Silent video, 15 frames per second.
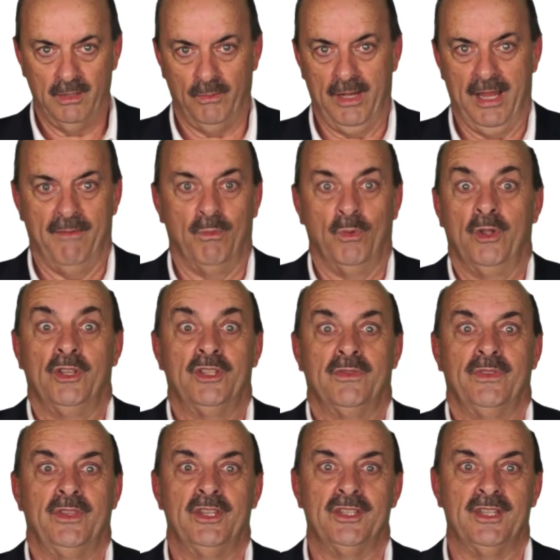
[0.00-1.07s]
We have words for
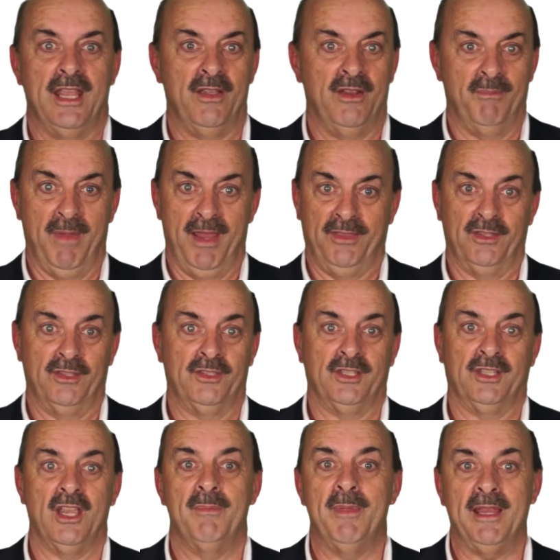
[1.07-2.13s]
this now and methods that
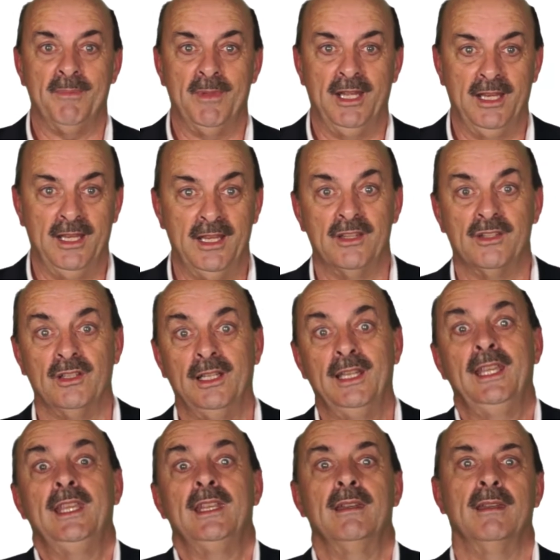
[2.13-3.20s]
go back many years.
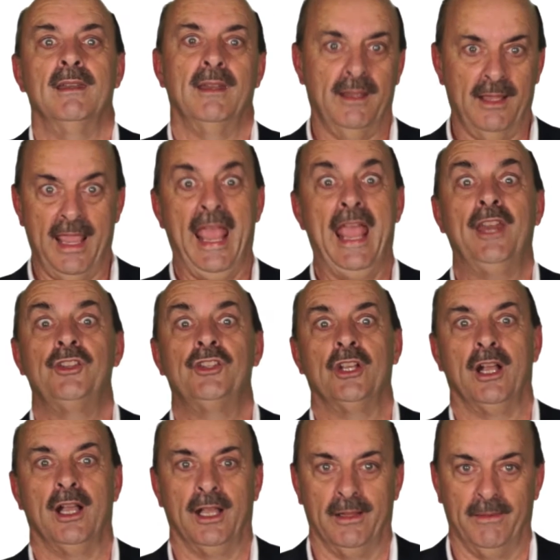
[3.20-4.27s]
Lean,
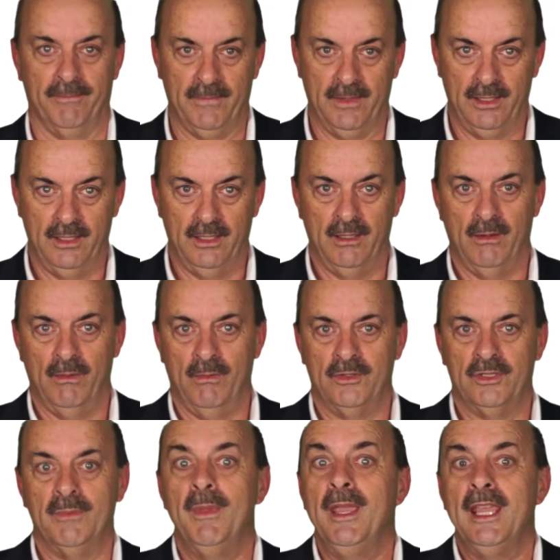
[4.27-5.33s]
agile.
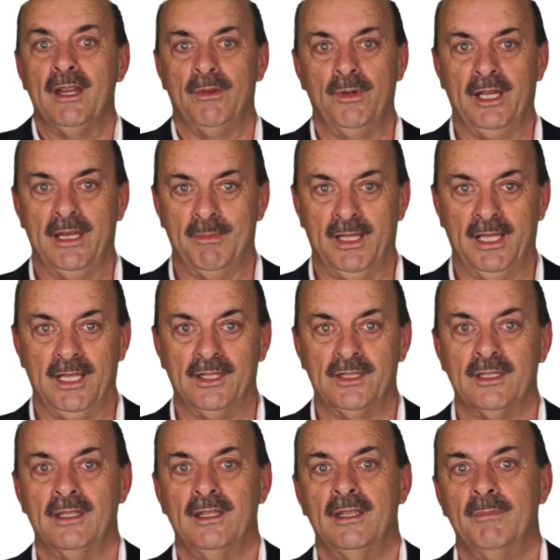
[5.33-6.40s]
To me, it really
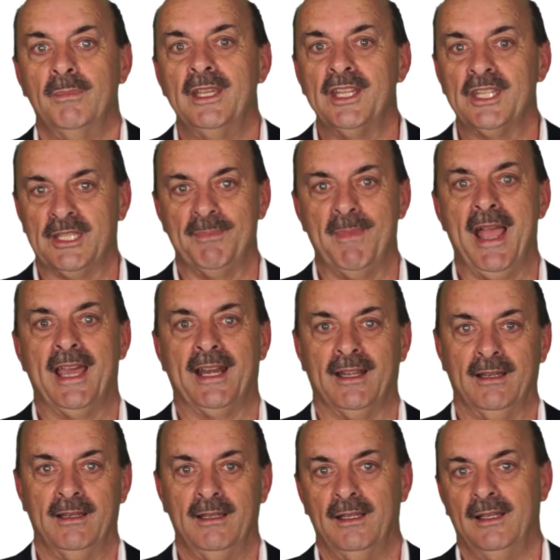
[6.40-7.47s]
means being
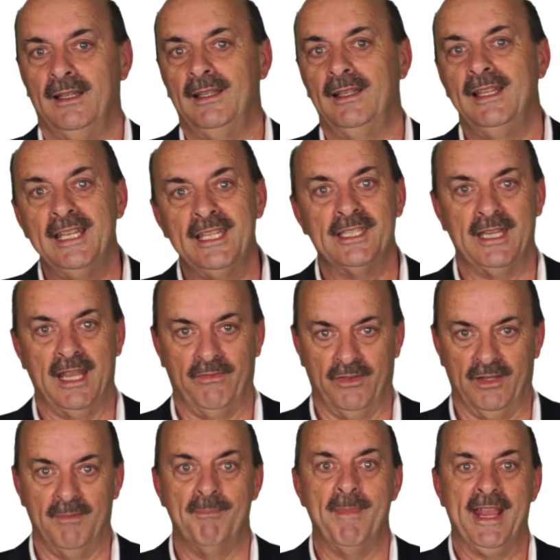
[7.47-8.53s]
smarter, least
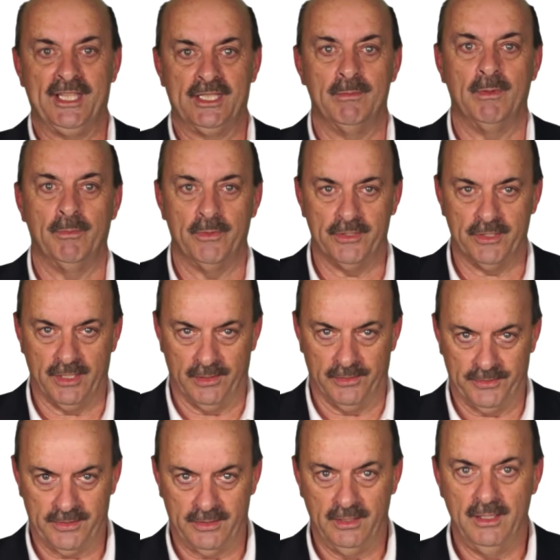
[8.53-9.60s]
effort, maximum
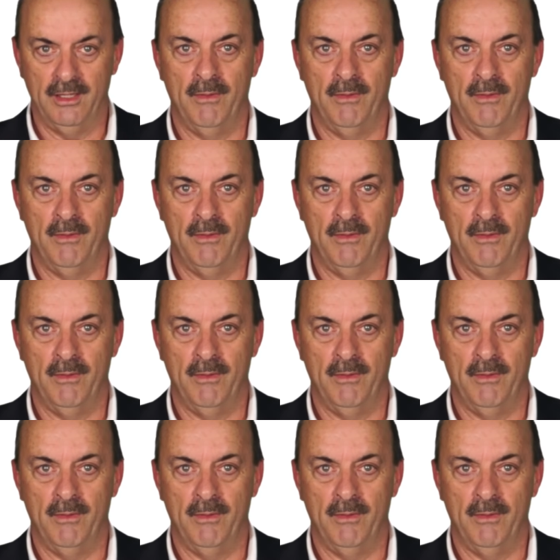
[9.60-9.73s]
results.